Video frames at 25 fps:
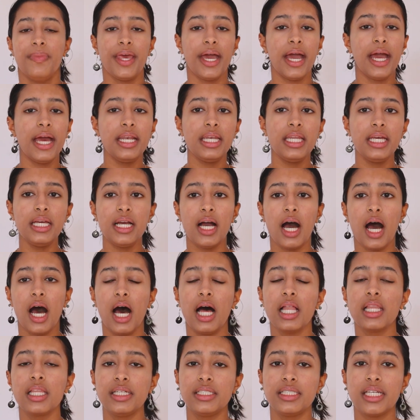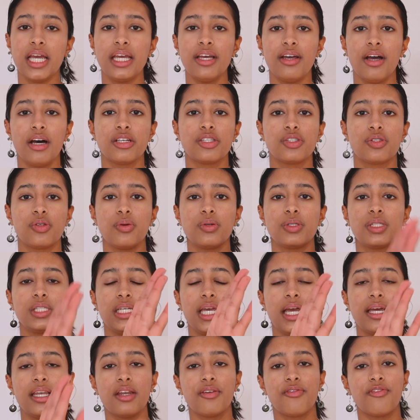any holiday
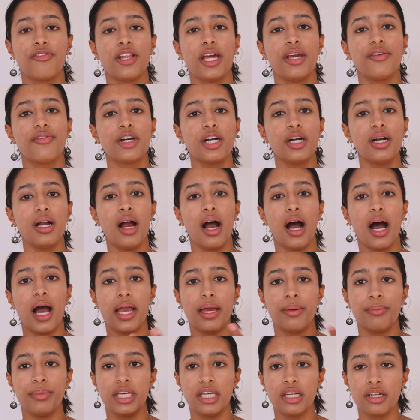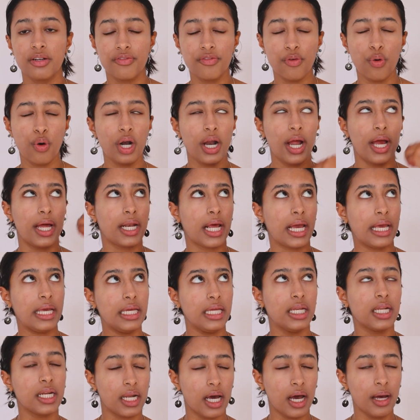associated flavor, I am here for, and I
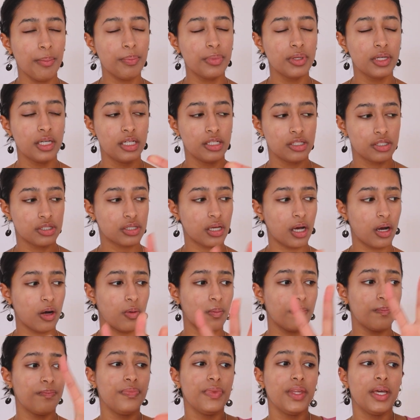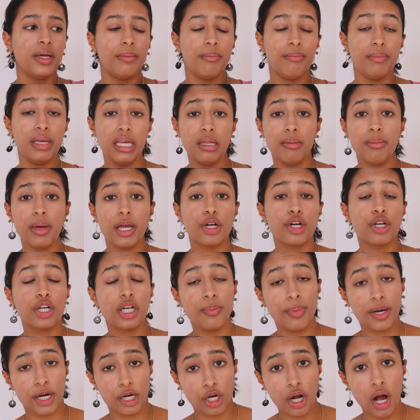eat it up. So me and my
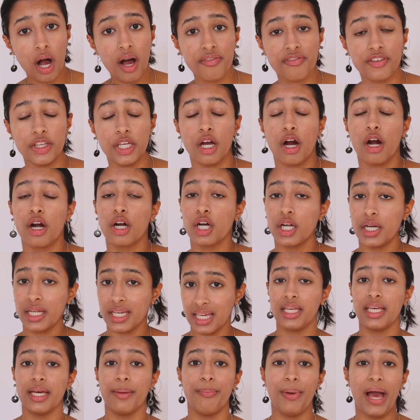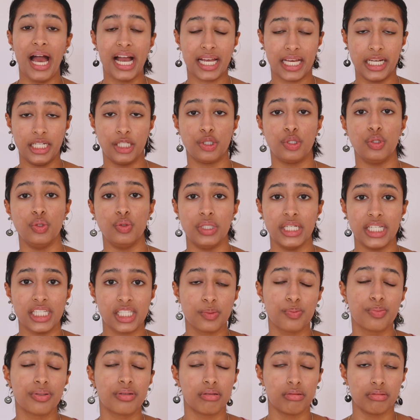cookie butter coffee are gonna get back into
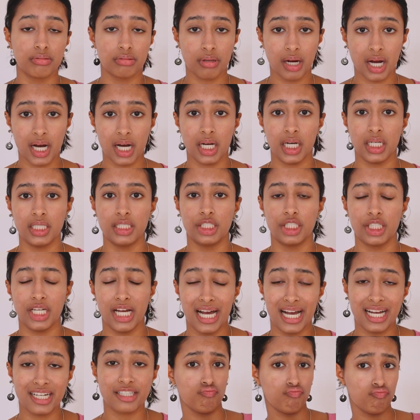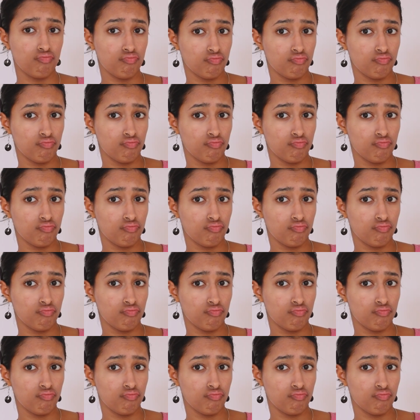this project.